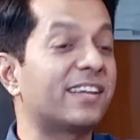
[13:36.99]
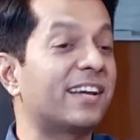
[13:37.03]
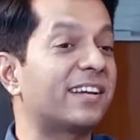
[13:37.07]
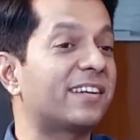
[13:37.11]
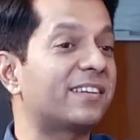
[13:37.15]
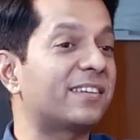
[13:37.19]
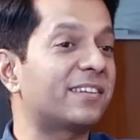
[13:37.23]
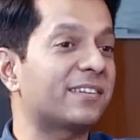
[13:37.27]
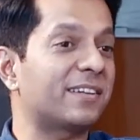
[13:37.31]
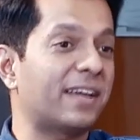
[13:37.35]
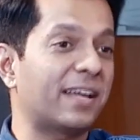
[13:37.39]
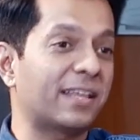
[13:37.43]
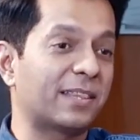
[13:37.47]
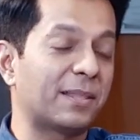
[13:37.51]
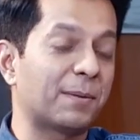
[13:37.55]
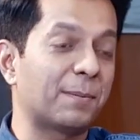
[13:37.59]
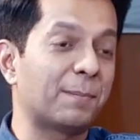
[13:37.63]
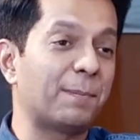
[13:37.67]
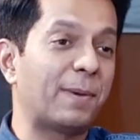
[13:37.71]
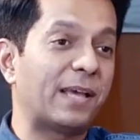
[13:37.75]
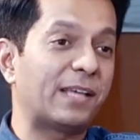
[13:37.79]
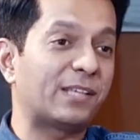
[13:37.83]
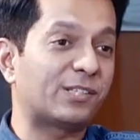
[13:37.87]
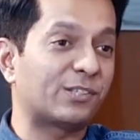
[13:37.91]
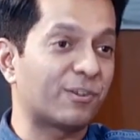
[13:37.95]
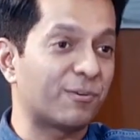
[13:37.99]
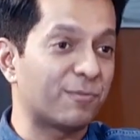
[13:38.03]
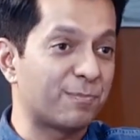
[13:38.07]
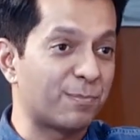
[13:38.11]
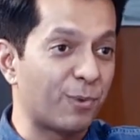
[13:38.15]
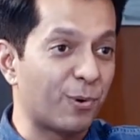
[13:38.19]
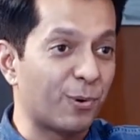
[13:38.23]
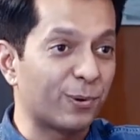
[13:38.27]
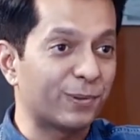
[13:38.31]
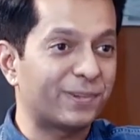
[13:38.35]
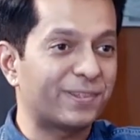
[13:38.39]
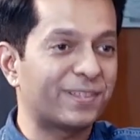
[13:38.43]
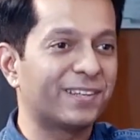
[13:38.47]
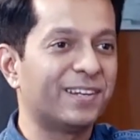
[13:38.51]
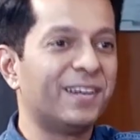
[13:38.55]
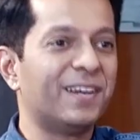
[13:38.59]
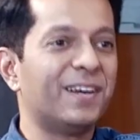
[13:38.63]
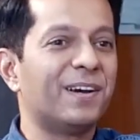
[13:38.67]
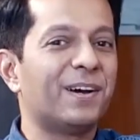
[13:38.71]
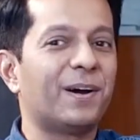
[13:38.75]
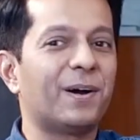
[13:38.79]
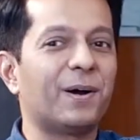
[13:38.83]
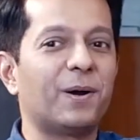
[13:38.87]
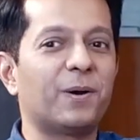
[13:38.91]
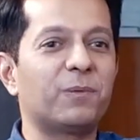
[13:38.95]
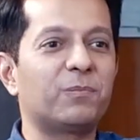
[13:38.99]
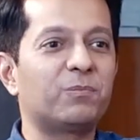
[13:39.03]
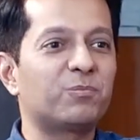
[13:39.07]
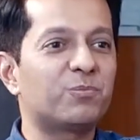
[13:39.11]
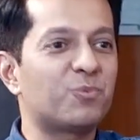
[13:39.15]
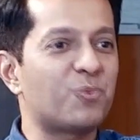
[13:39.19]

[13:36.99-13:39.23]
that had the best of both, uh,